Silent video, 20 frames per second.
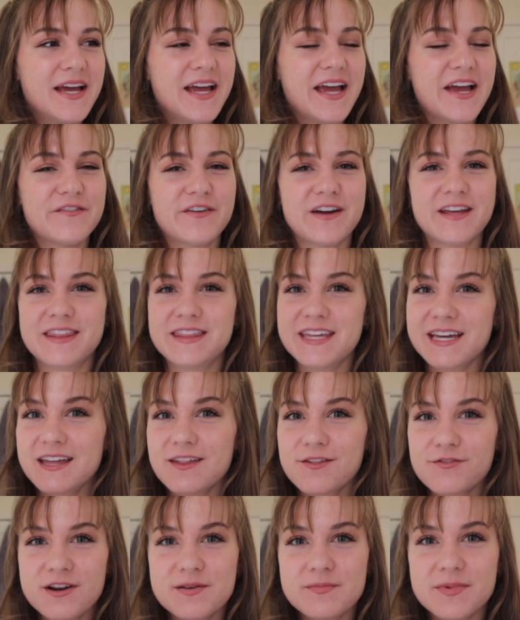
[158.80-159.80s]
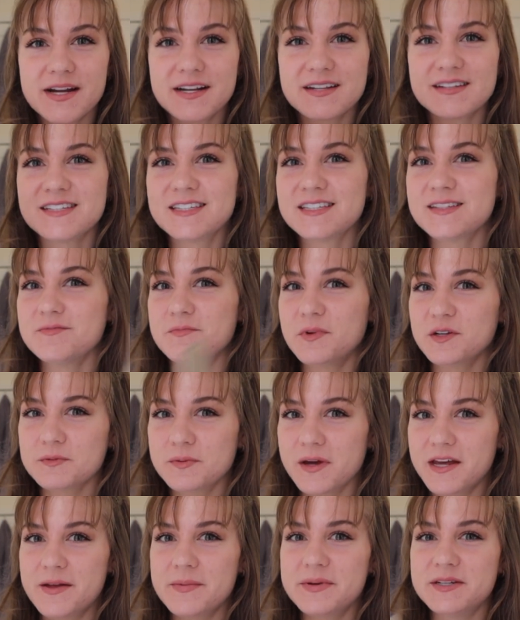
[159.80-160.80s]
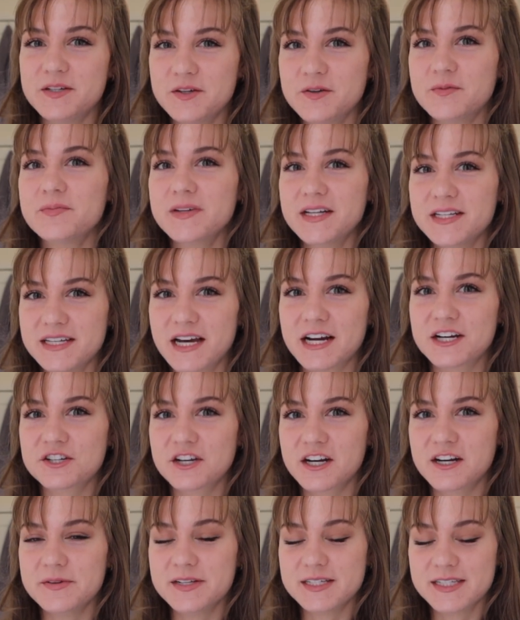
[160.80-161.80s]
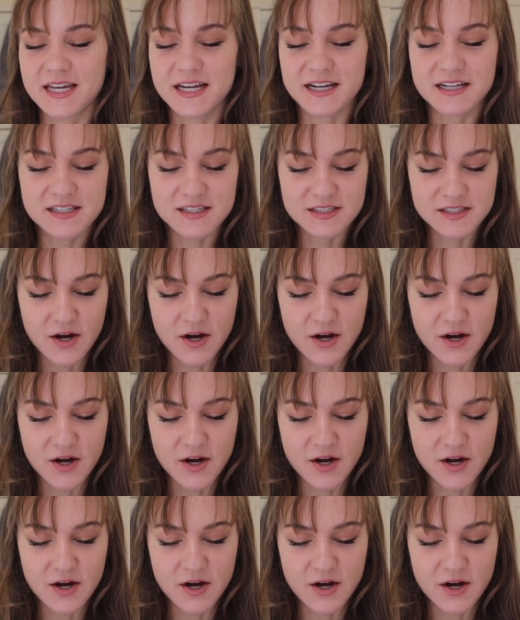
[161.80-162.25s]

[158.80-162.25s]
if I think 3 months, multiply that by 2, it's actually going to be 6.